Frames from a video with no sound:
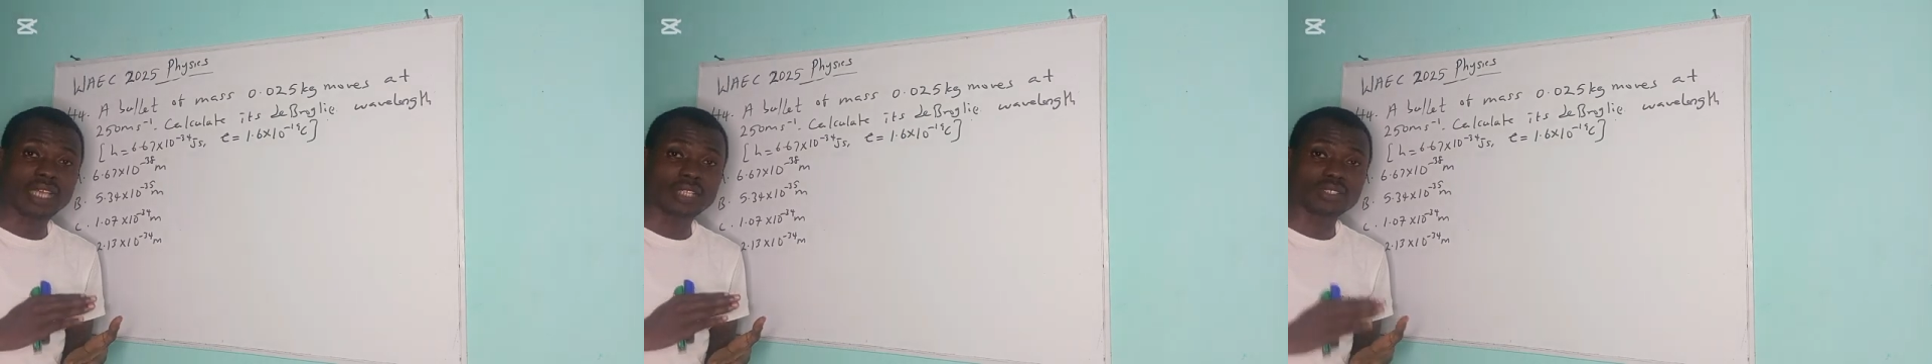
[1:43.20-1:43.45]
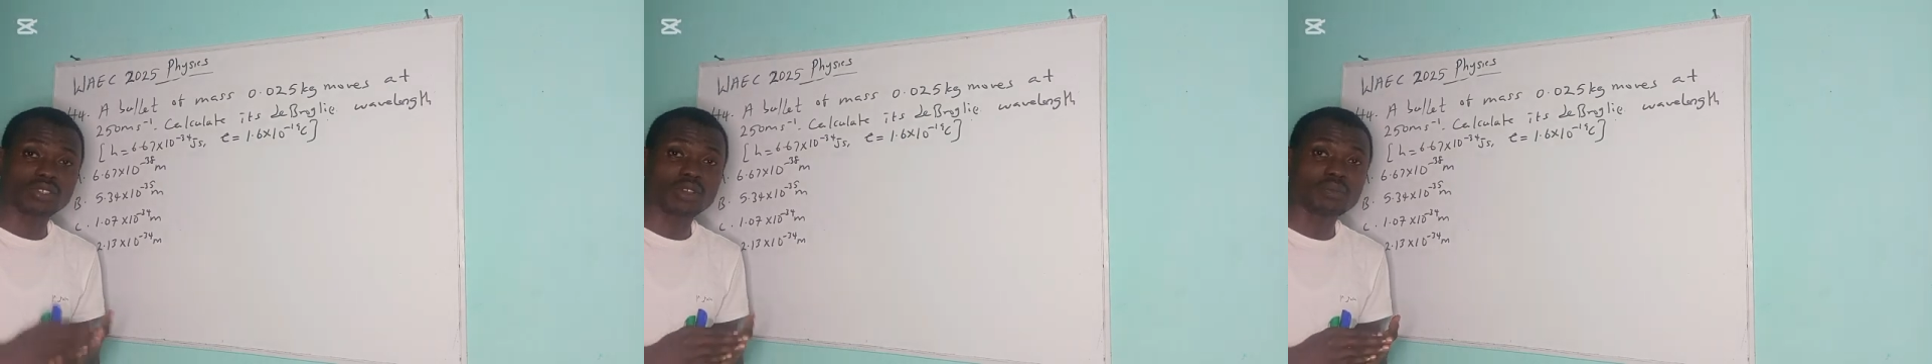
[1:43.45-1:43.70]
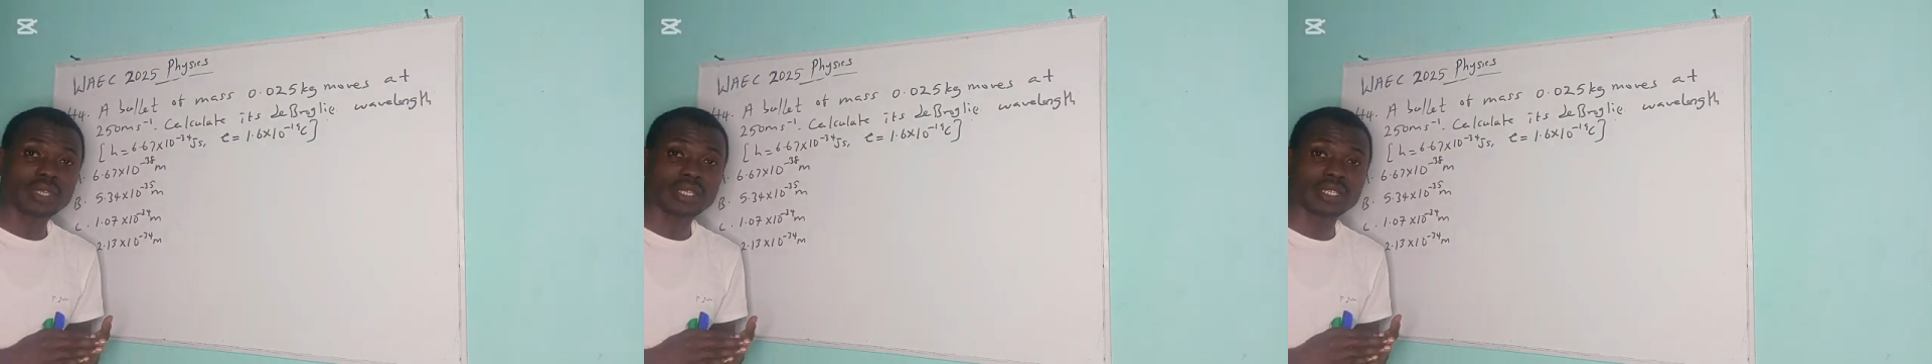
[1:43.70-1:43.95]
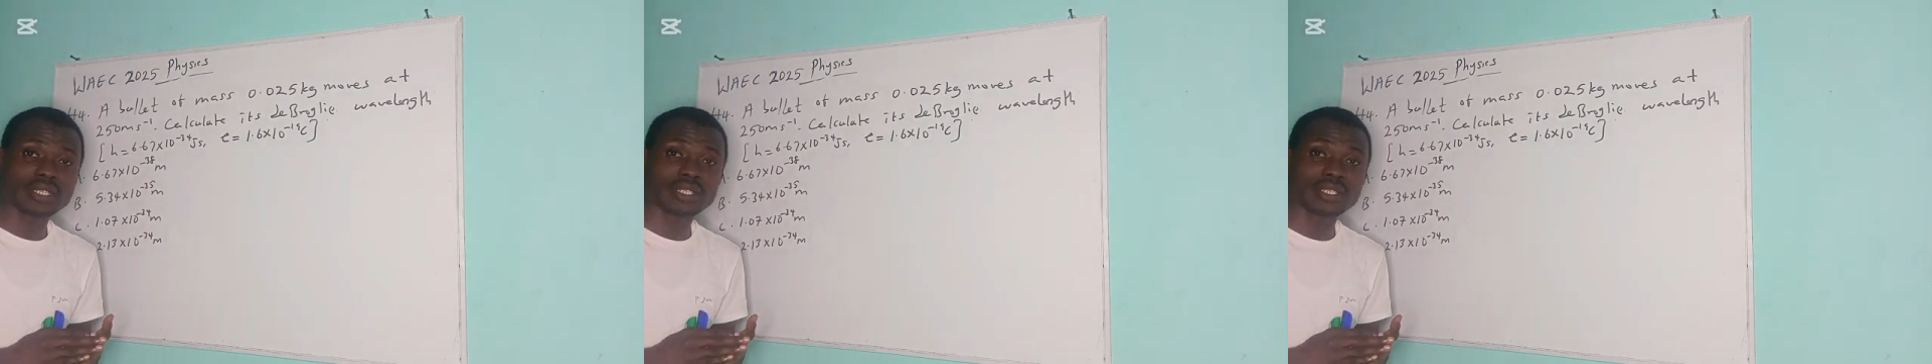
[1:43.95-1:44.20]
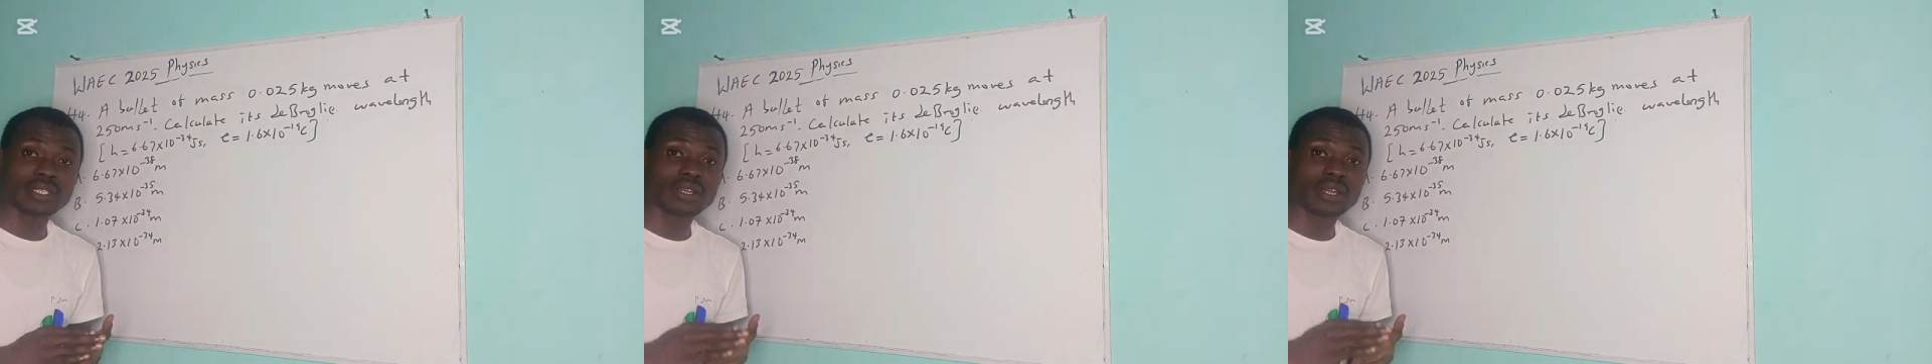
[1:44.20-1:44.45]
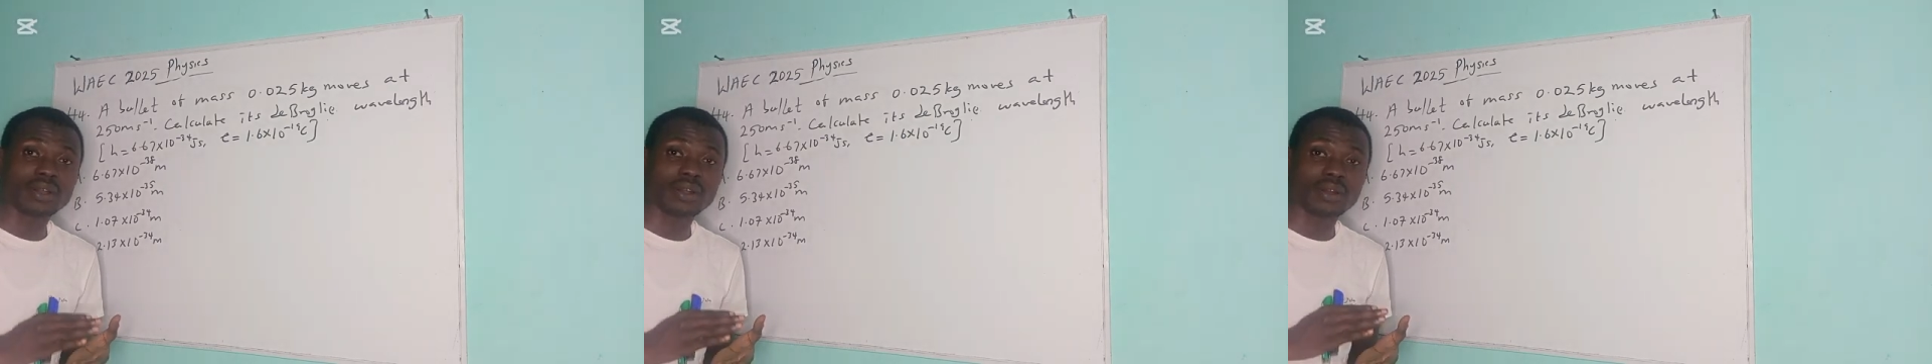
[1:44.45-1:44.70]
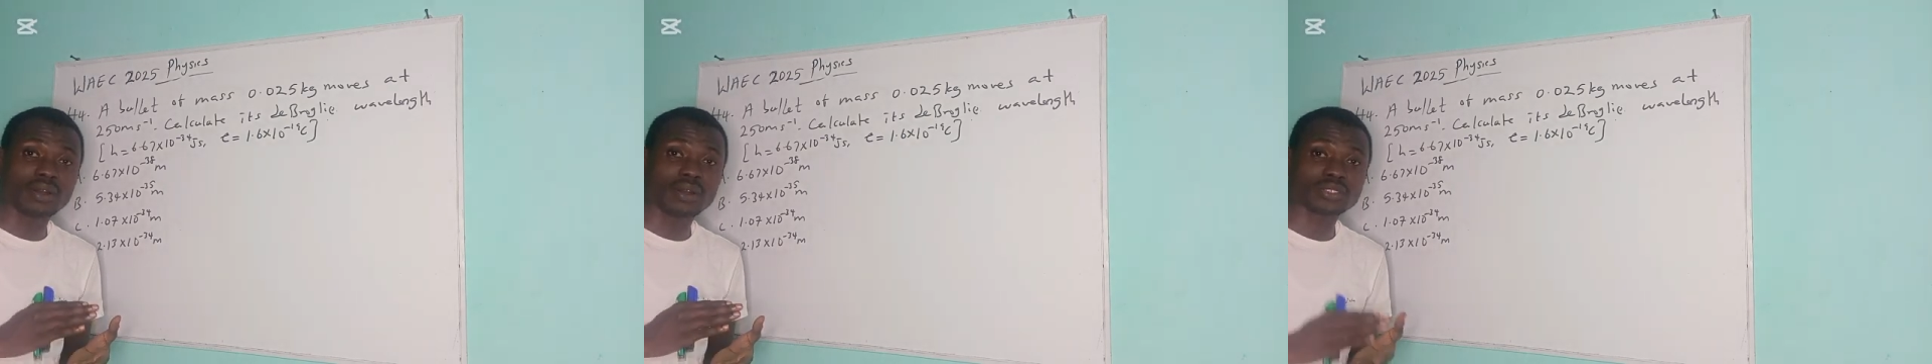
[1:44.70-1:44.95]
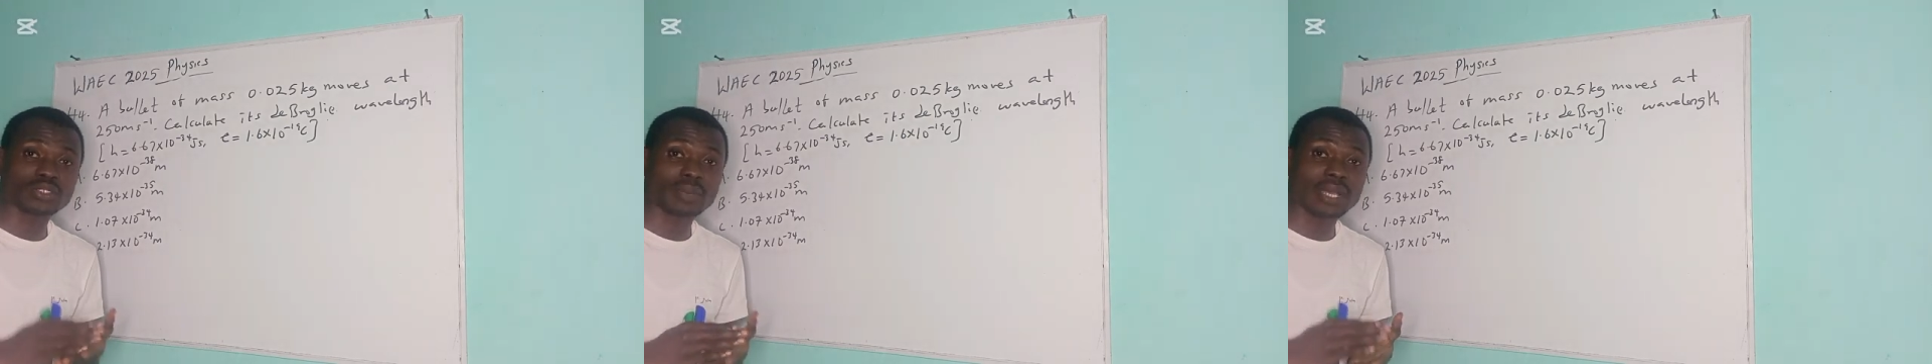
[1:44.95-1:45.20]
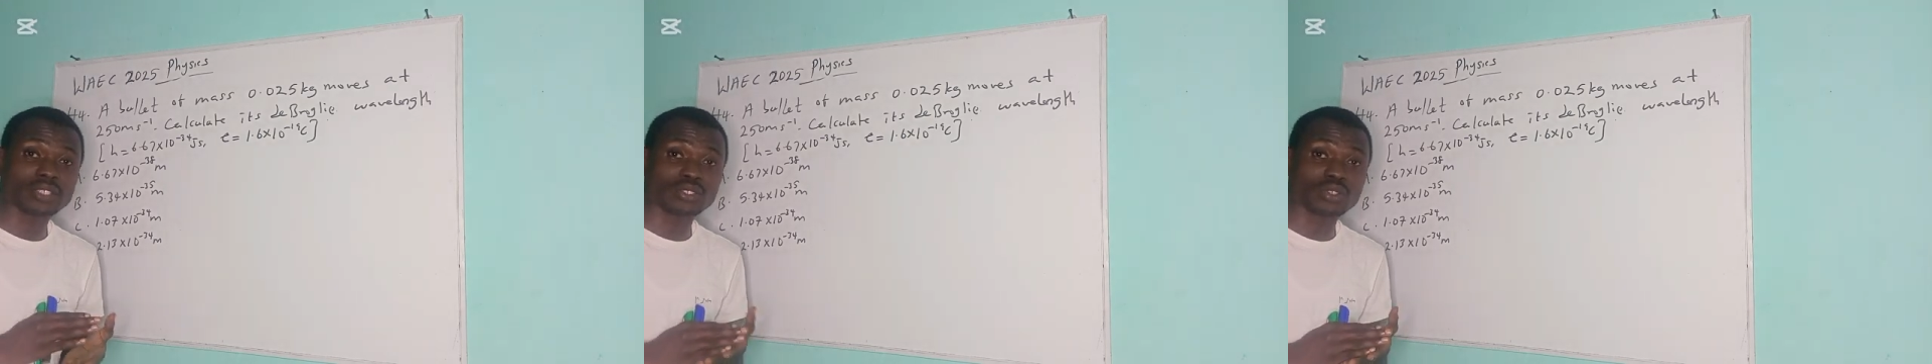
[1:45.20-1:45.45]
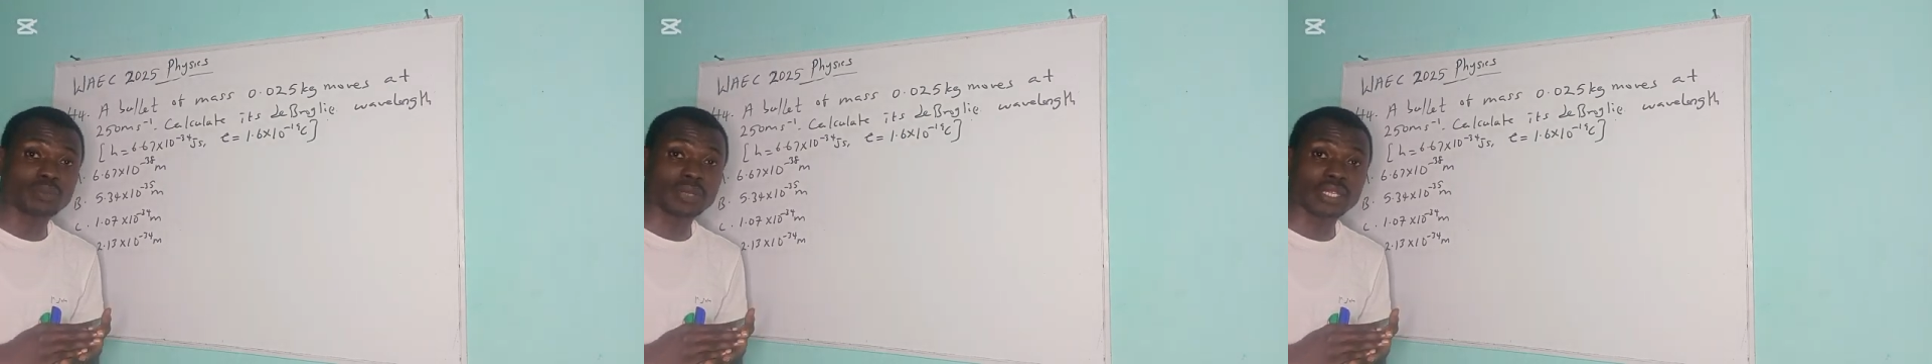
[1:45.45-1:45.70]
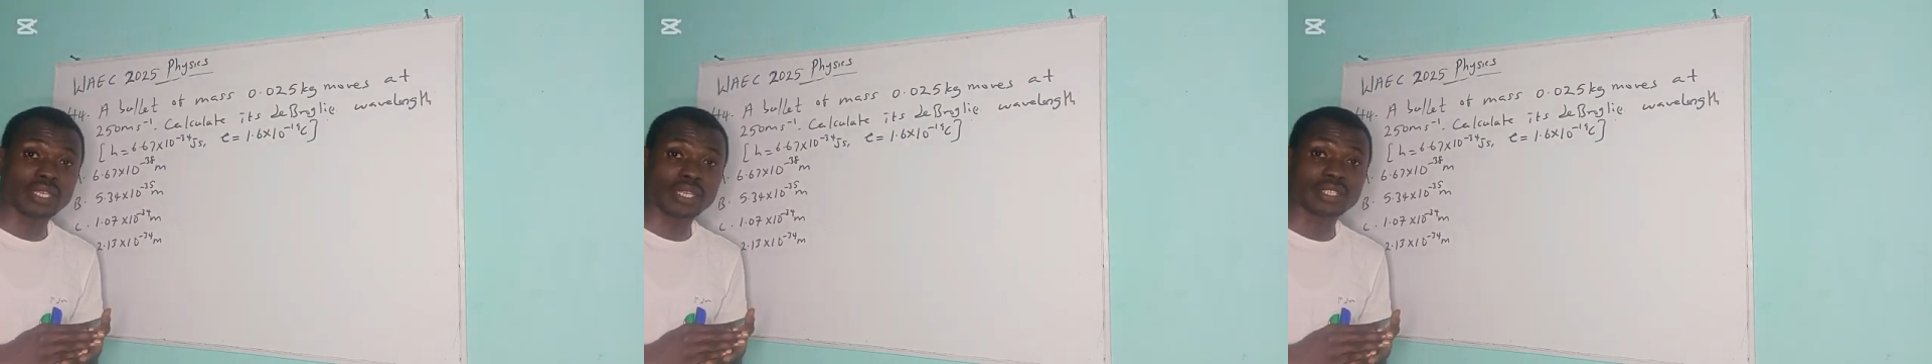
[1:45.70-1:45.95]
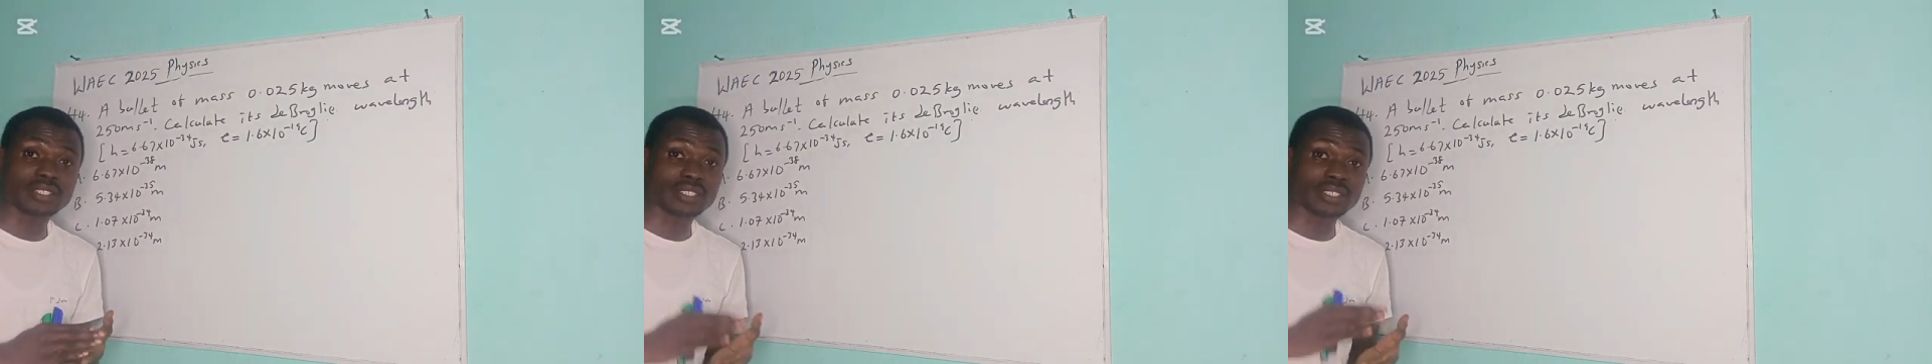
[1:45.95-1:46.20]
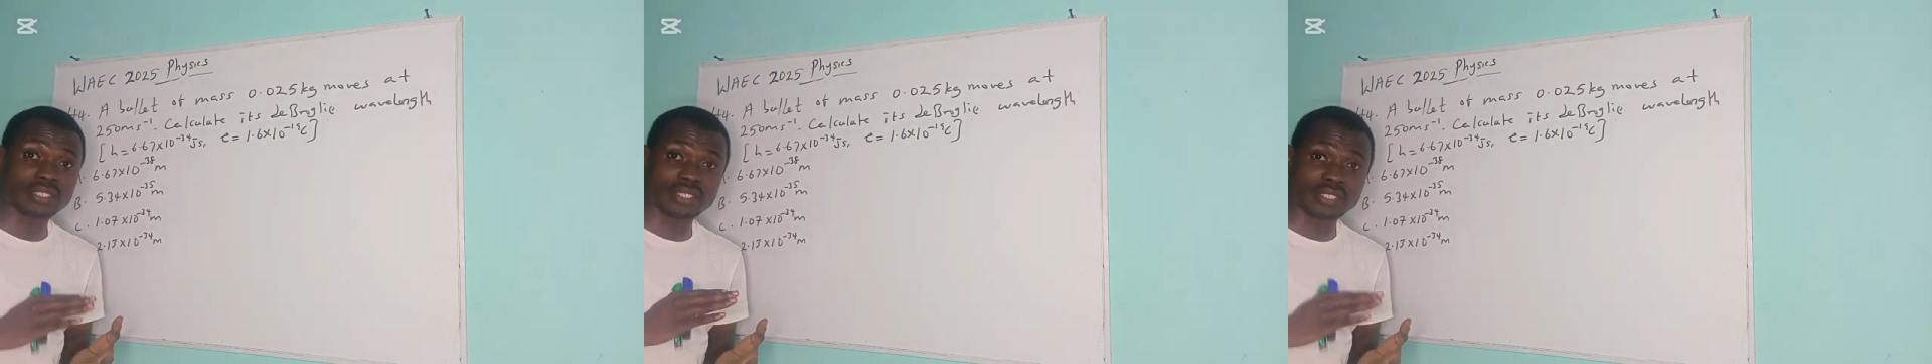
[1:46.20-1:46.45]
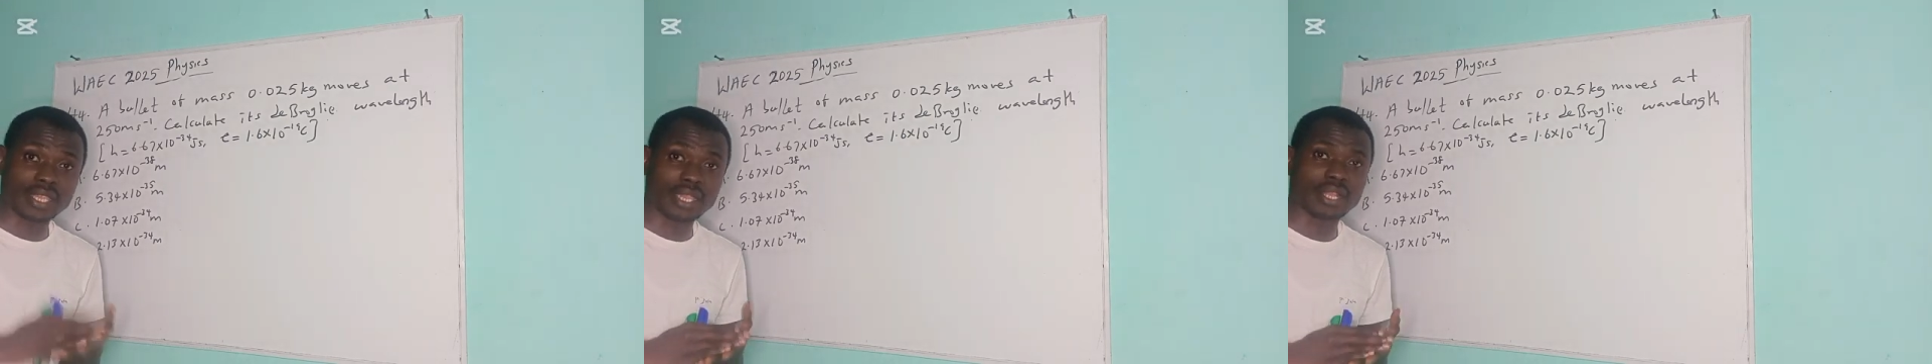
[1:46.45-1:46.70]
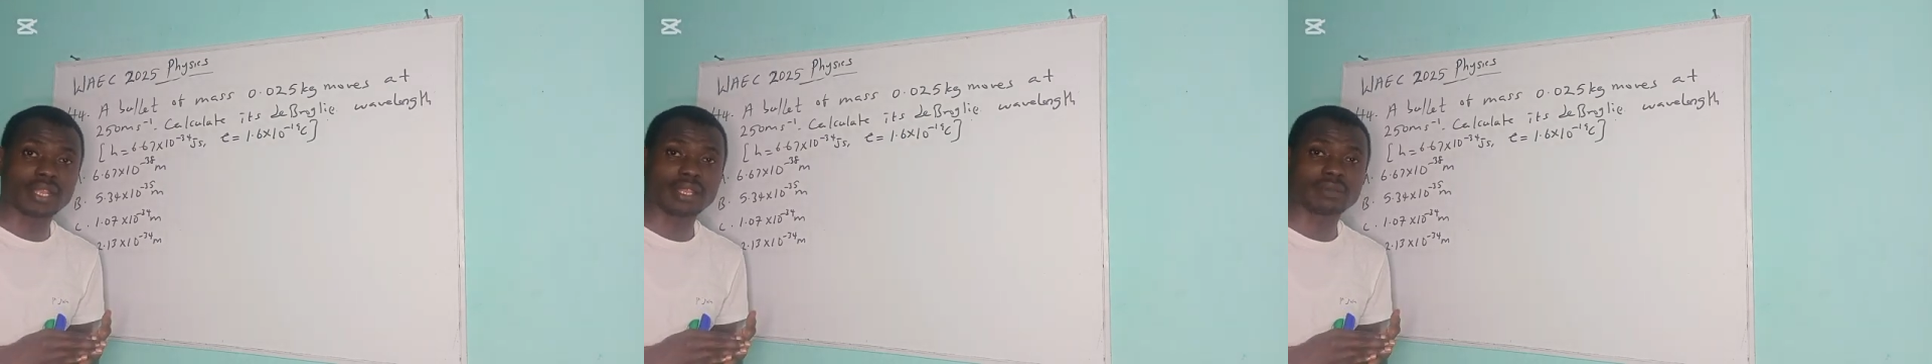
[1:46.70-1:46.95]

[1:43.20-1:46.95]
atomic or subatomic scale.